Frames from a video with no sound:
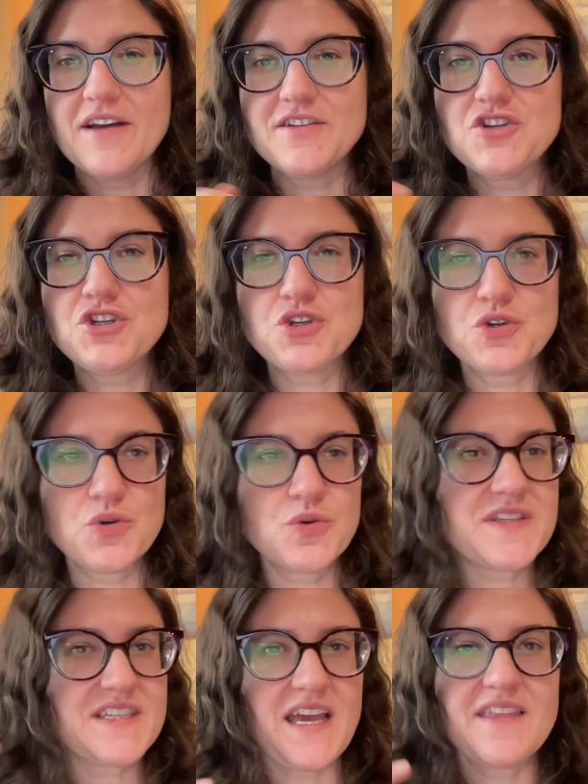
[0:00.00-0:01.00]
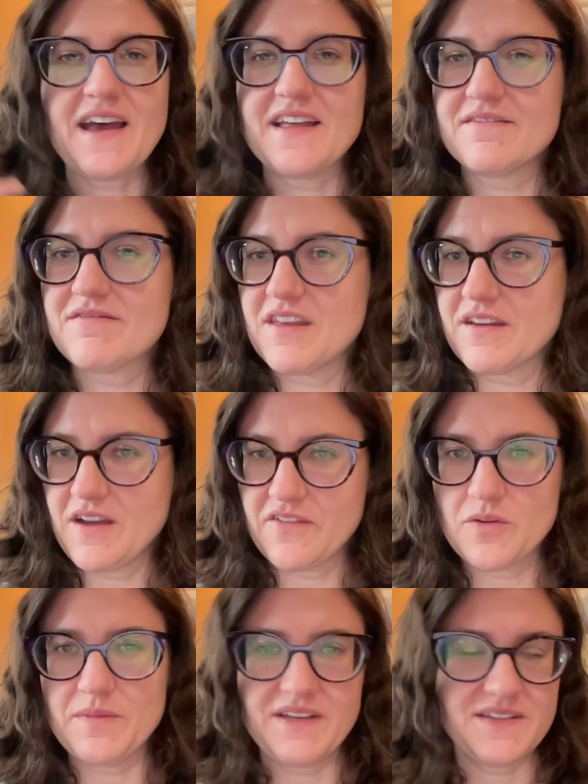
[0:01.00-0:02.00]
to say that the
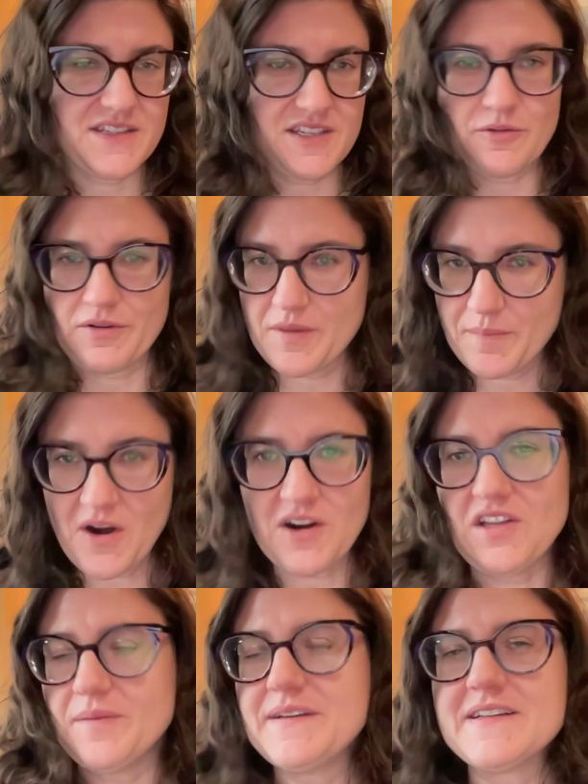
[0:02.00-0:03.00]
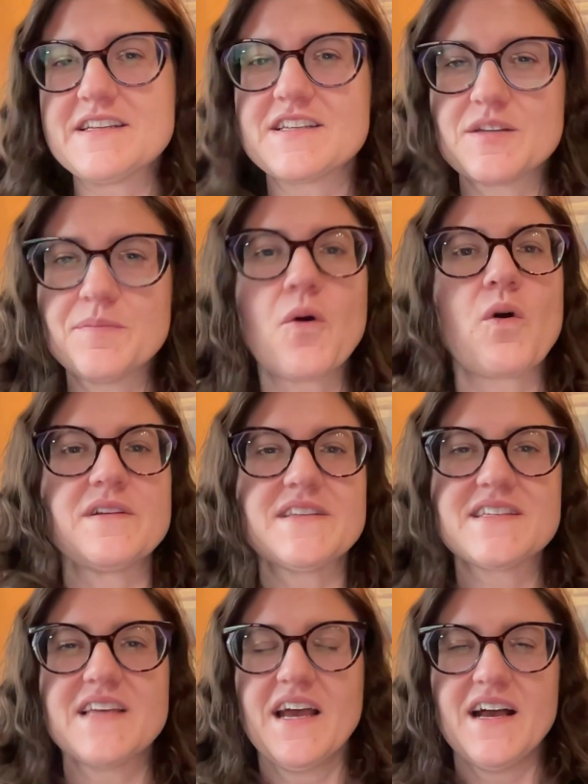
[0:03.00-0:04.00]
government or the parliament
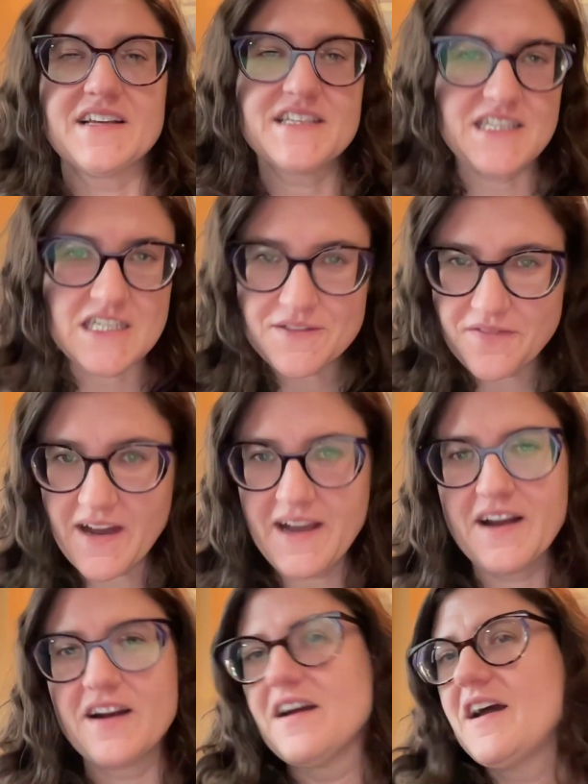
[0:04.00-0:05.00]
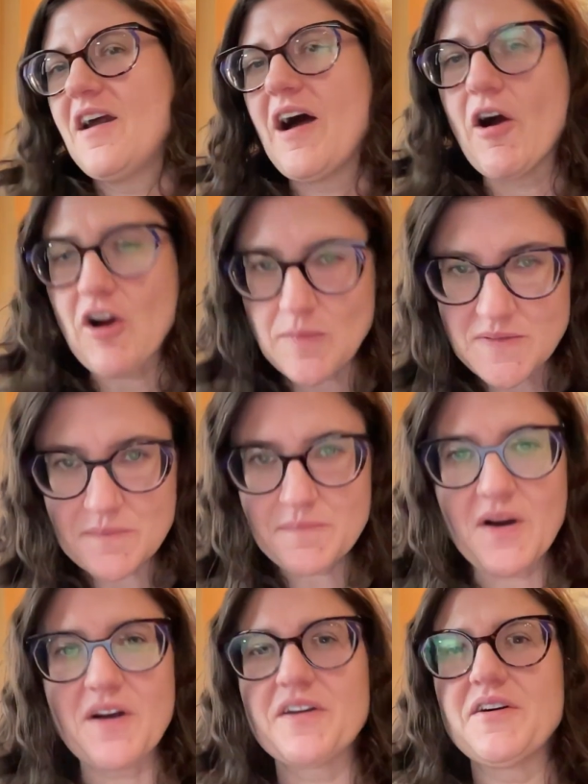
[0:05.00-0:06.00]
supports a ceasefire, an arms
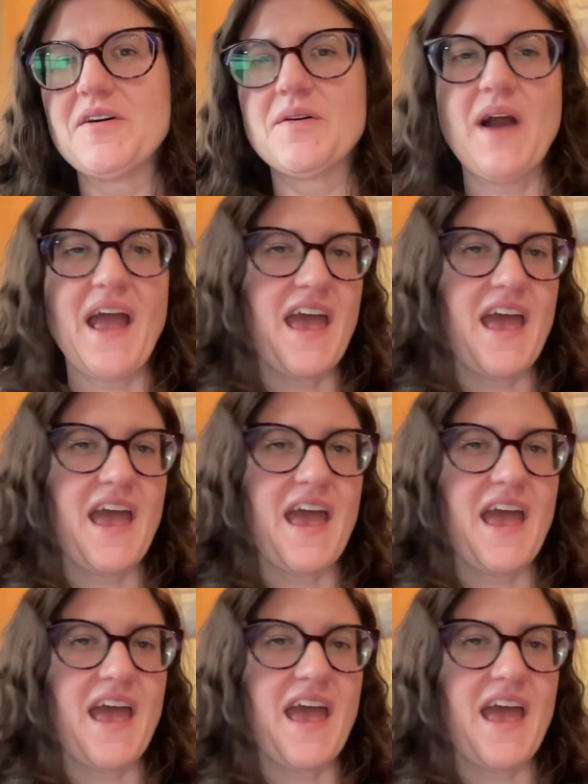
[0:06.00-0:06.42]
embargo,